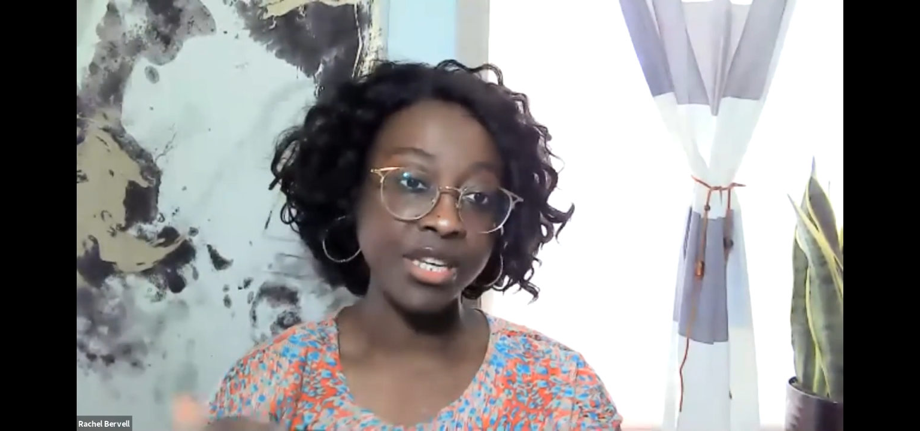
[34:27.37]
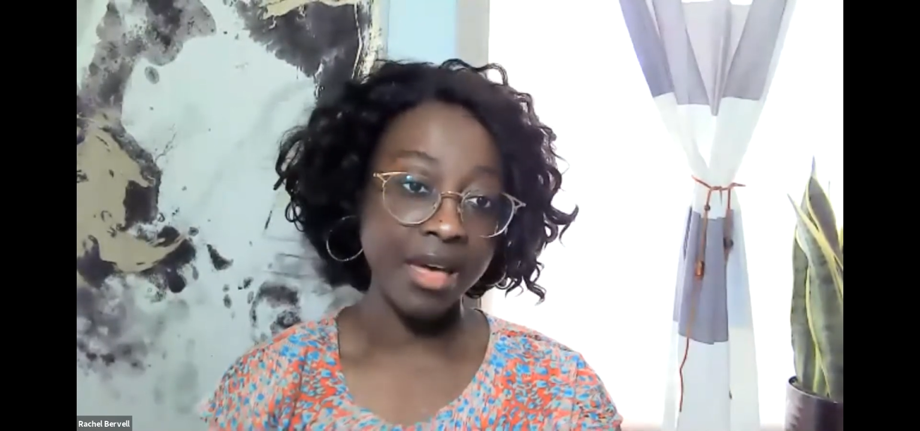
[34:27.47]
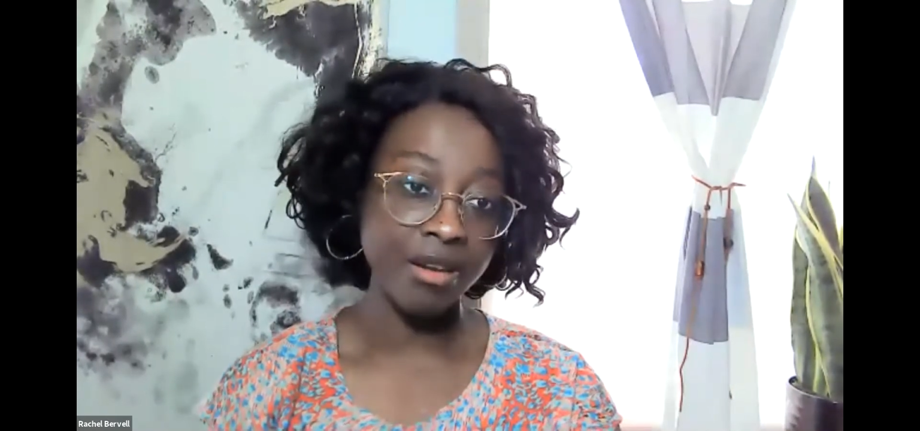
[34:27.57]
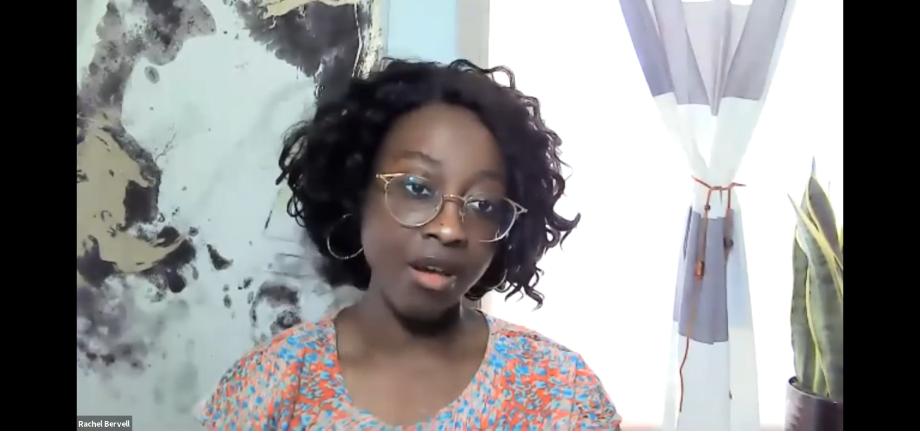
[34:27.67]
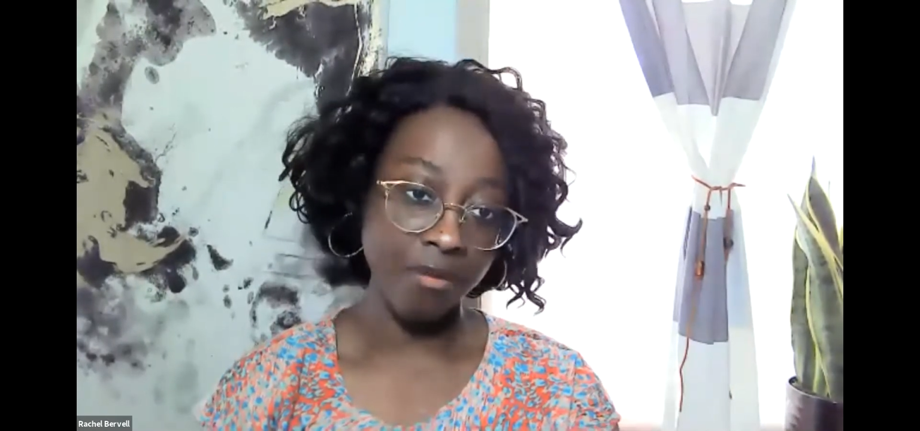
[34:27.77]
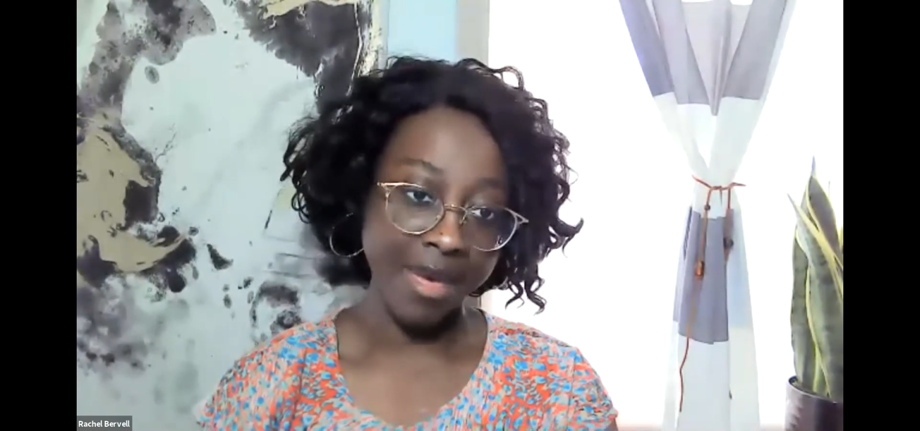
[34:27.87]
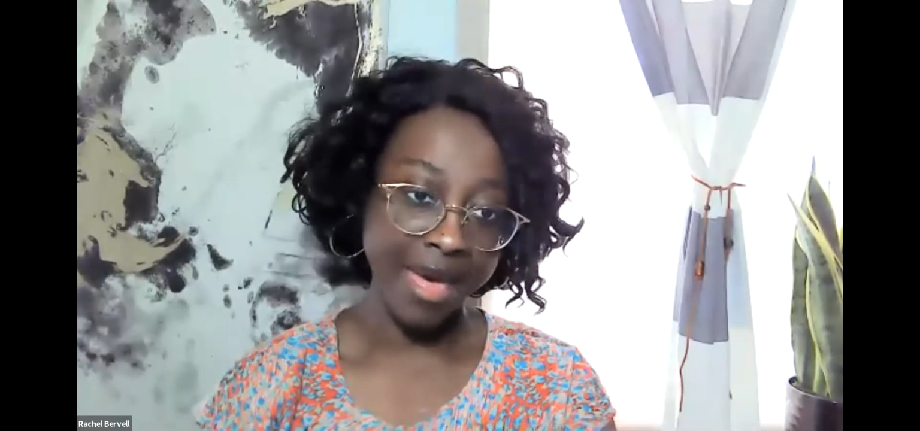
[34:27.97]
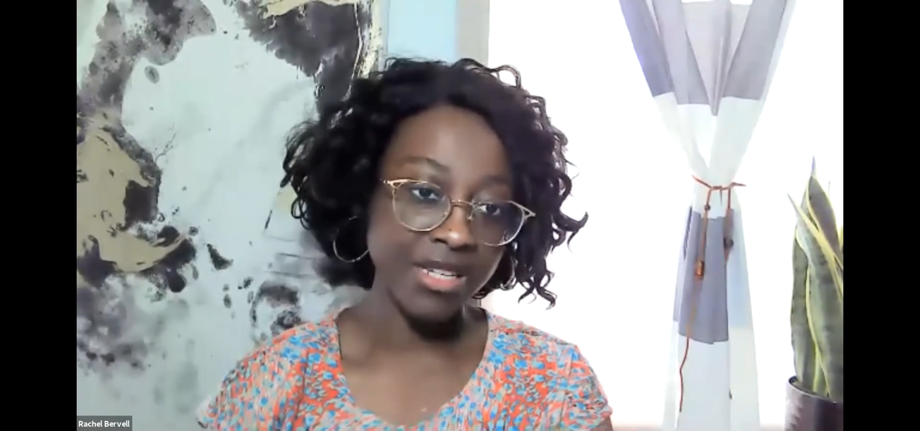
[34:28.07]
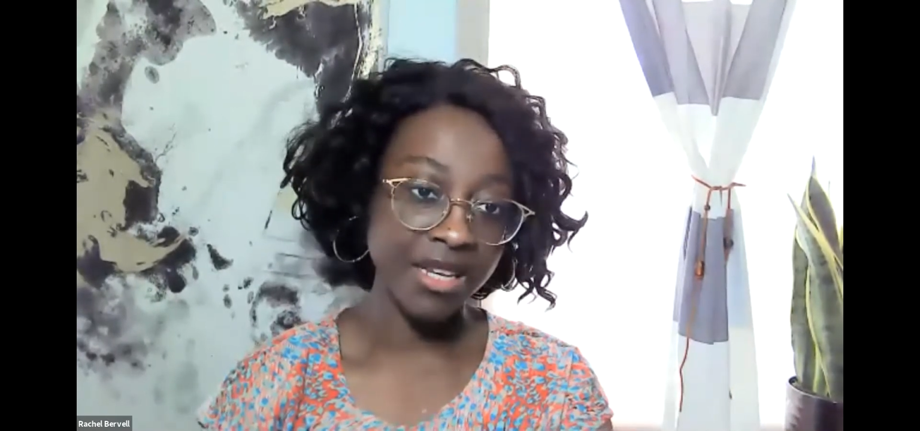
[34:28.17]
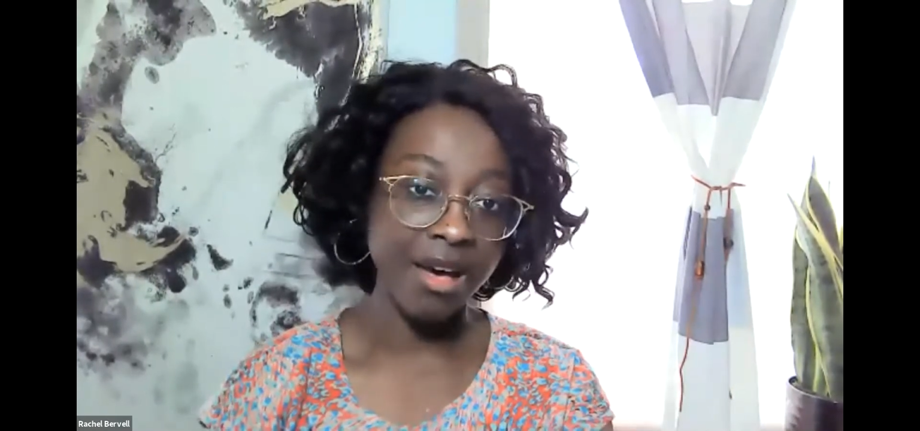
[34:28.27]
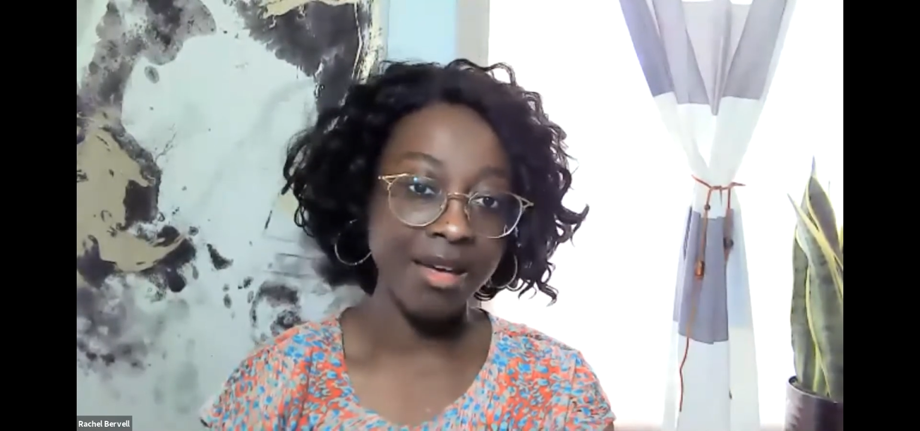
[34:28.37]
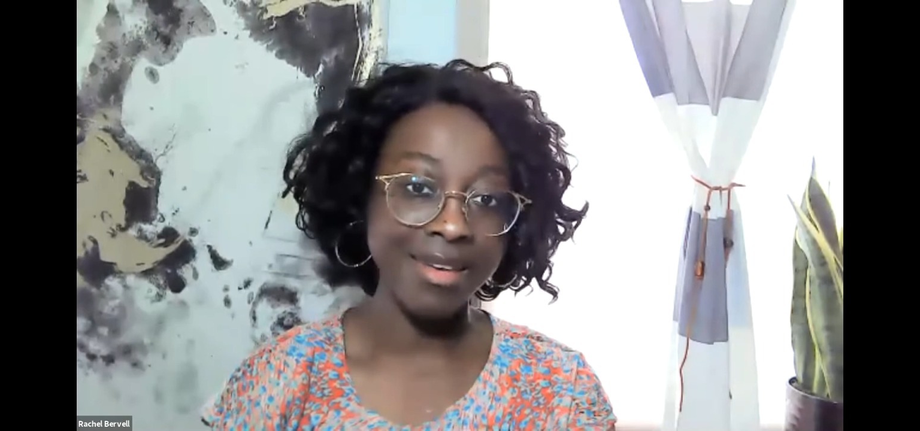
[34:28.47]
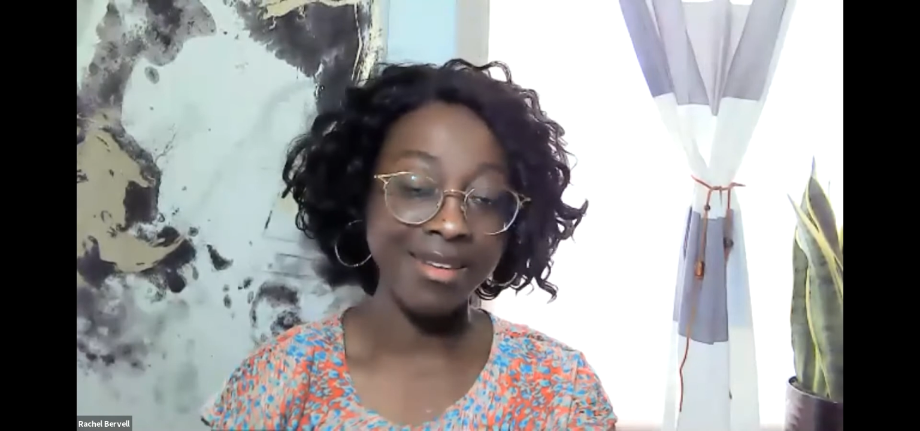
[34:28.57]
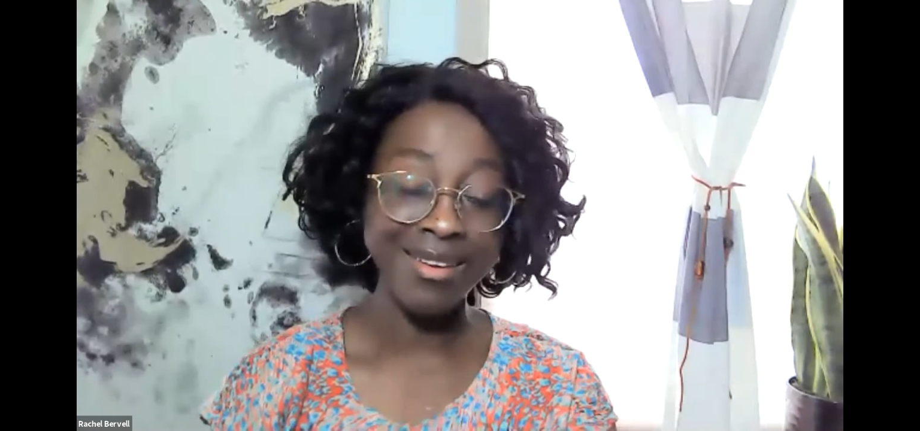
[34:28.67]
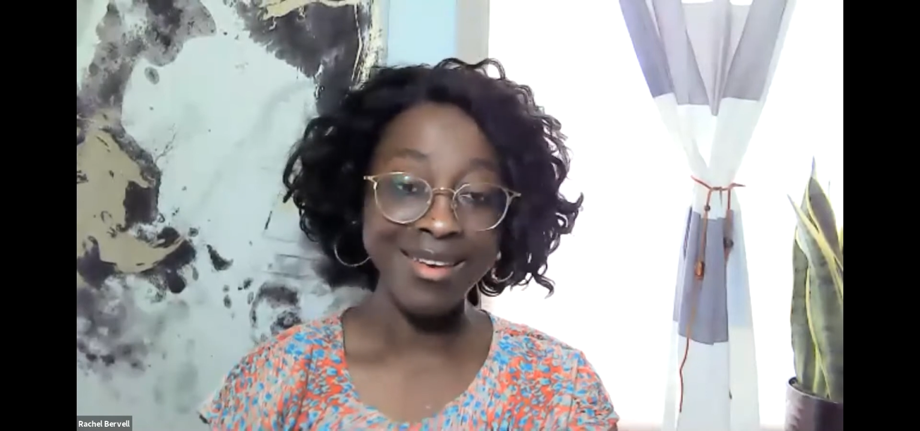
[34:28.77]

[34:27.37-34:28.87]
had gone back to Ghana,